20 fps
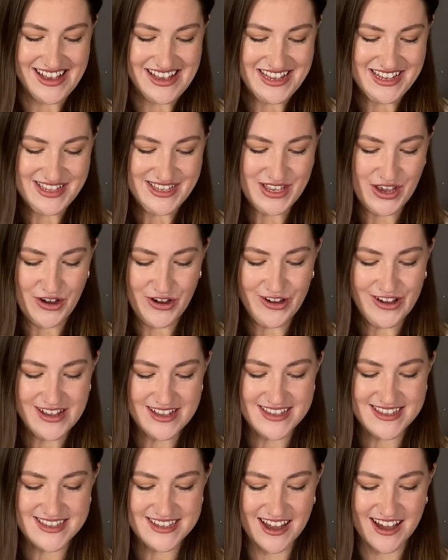So
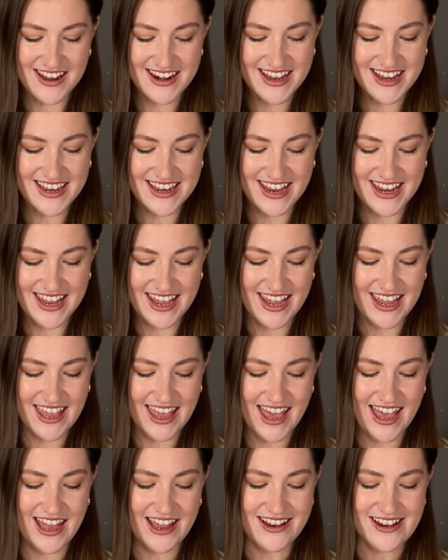starting knitting
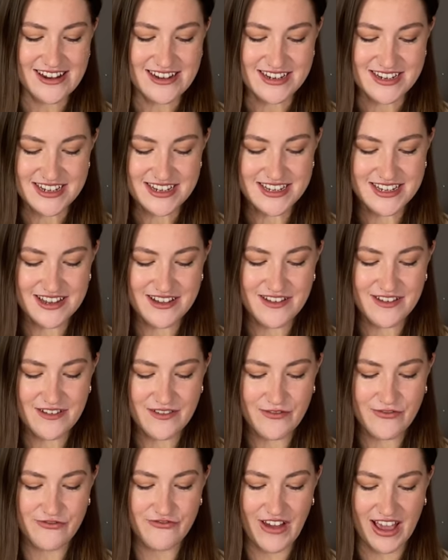and
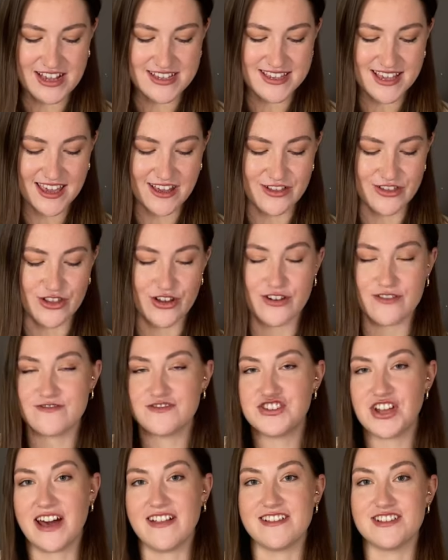facing a lot of
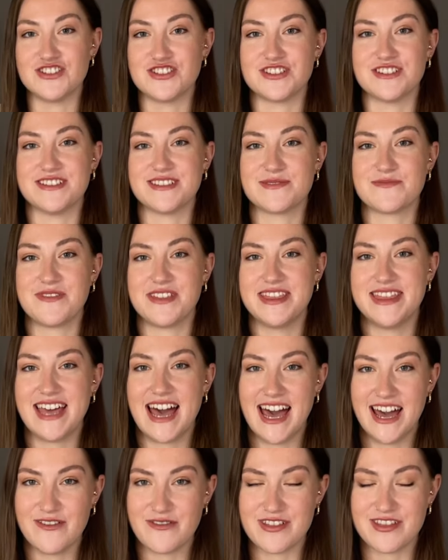challenges with
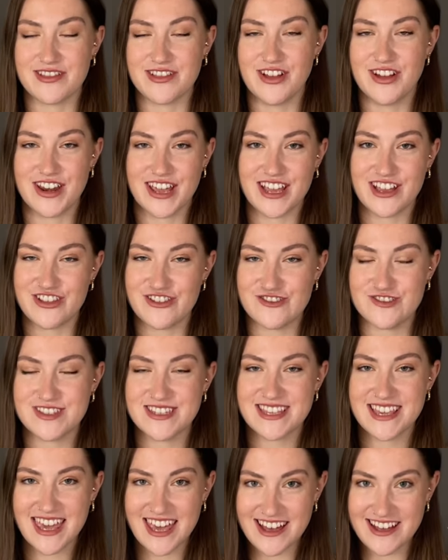that, with learning a new
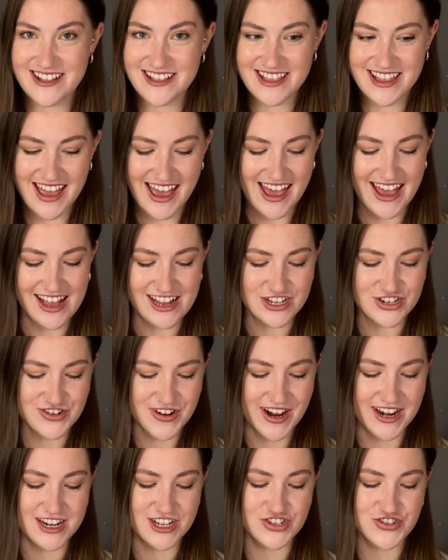skill and
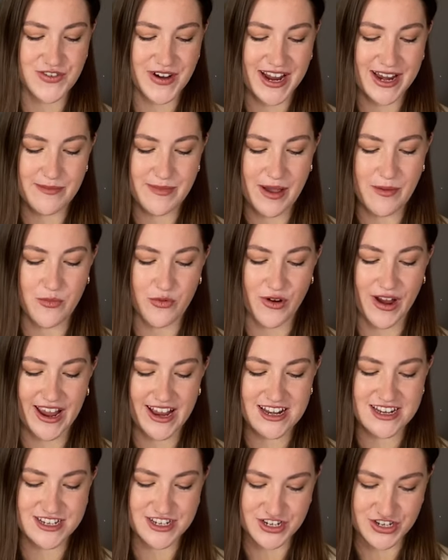trying to train my
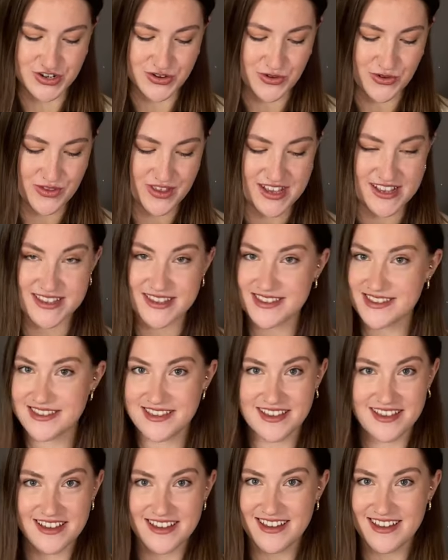brain to do this